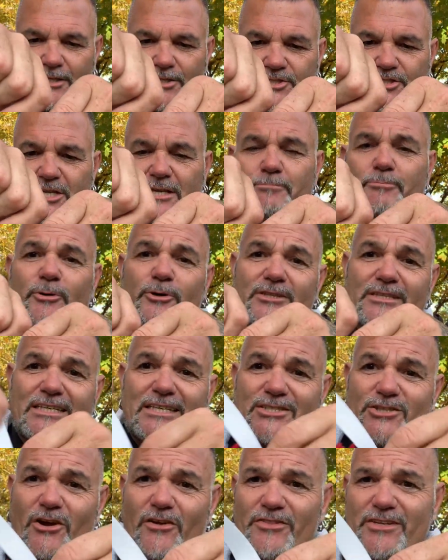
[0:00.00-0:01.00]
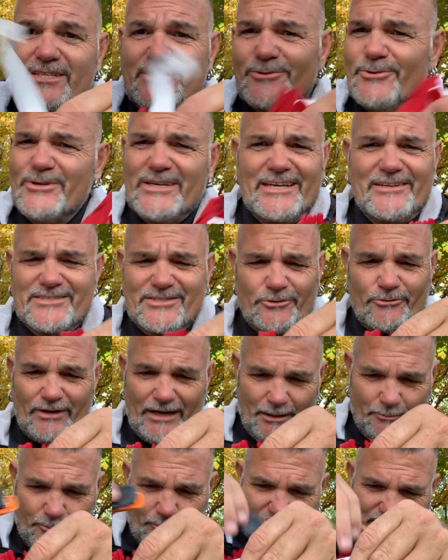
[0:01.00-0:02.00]
She put these on the, who gives a
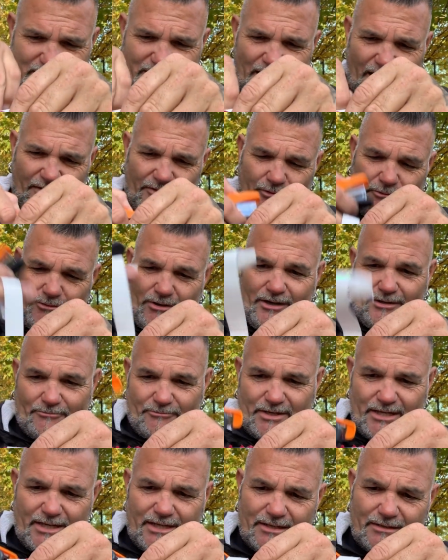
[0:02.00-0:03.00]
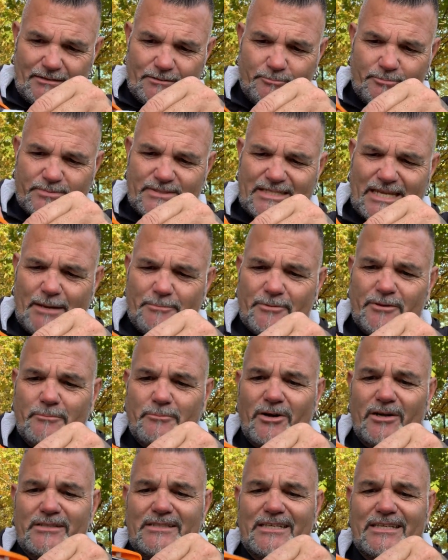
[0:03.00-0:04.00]
crap what side they're on, right? Staple them
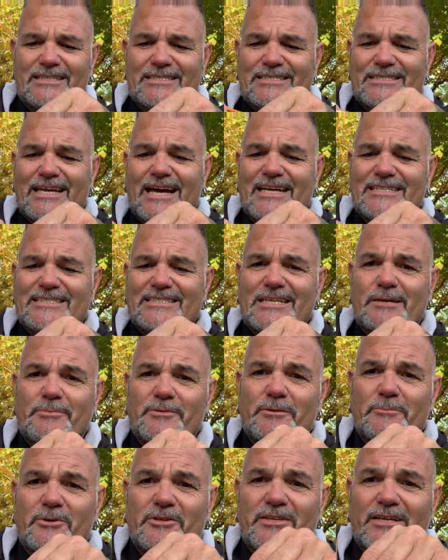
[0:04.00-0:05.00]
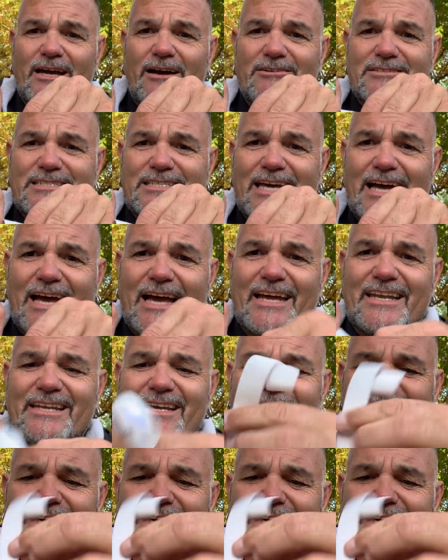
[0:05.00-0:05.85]
on the inside, staple them on the outside.